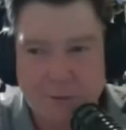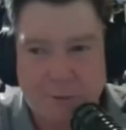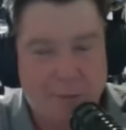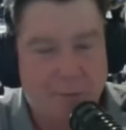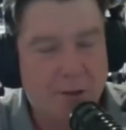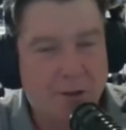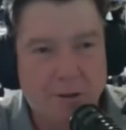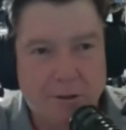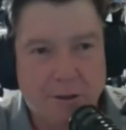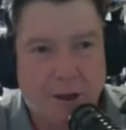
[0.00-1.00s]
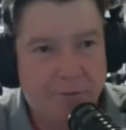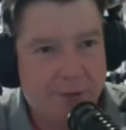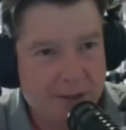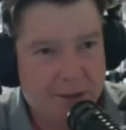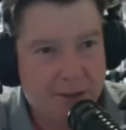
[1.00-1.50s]
my mother loved
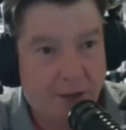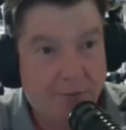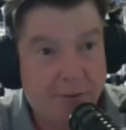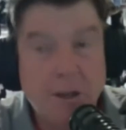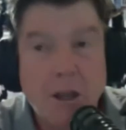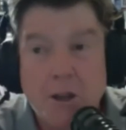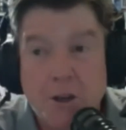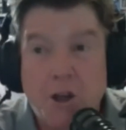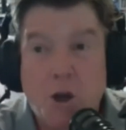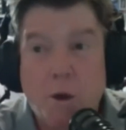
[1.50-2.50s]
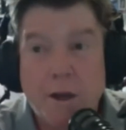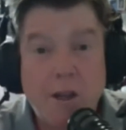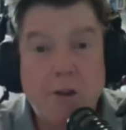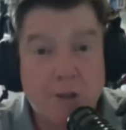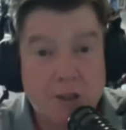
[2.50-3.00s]
that stuff. And you know what?
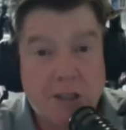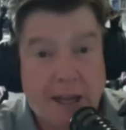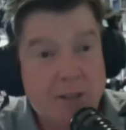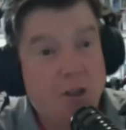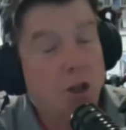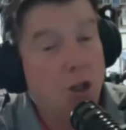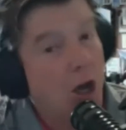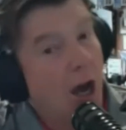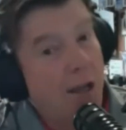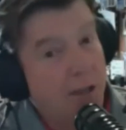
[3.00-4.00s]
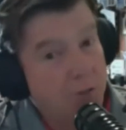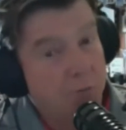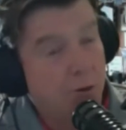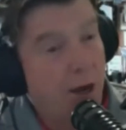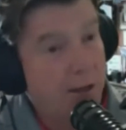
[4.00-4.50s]
Here in the States on Long Island,
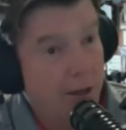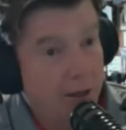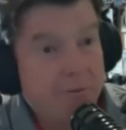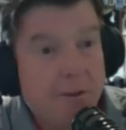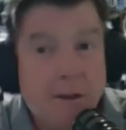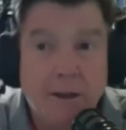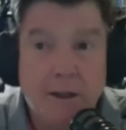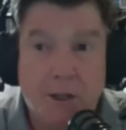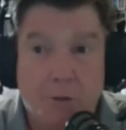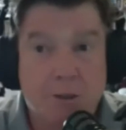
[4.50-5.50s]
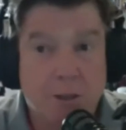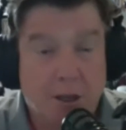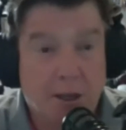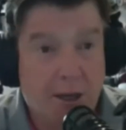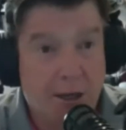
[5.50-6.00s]
where I live, there was
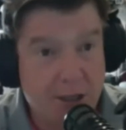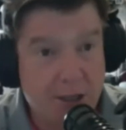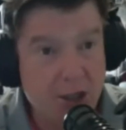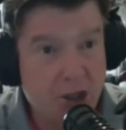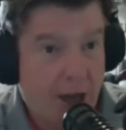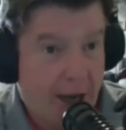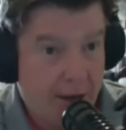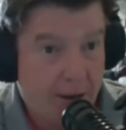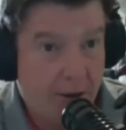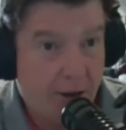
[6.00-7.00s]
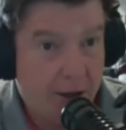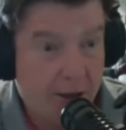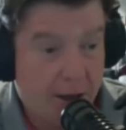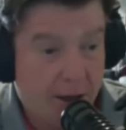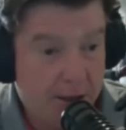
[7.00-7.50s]
a DJ on
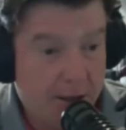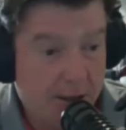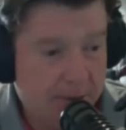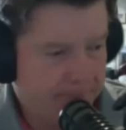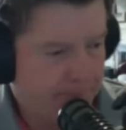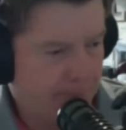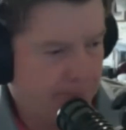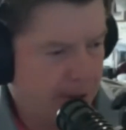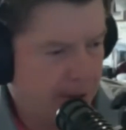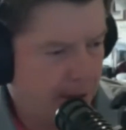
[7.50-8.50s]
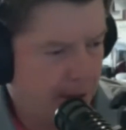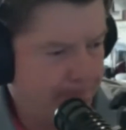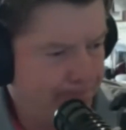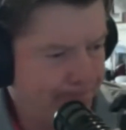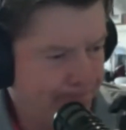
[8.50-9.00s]
what was it?
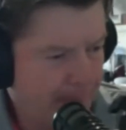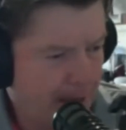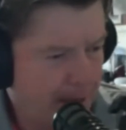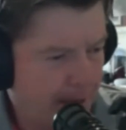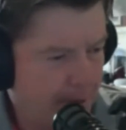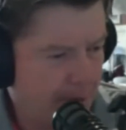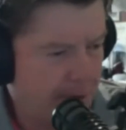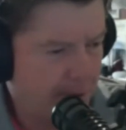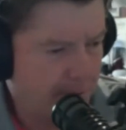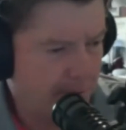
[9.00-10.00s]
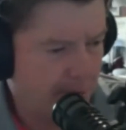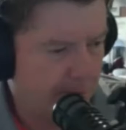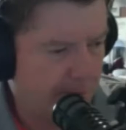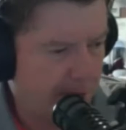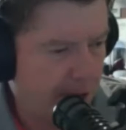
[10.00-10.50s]
I think it was a
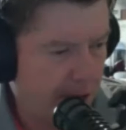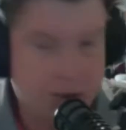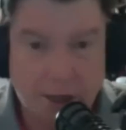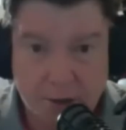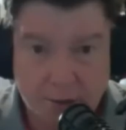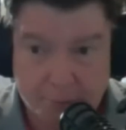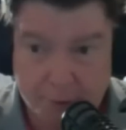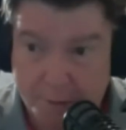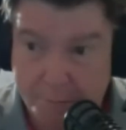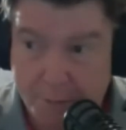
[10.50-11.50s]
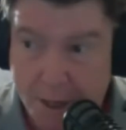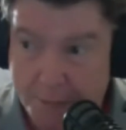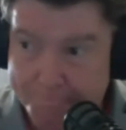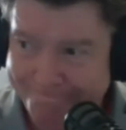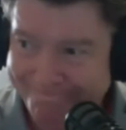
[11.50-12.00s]
radio station from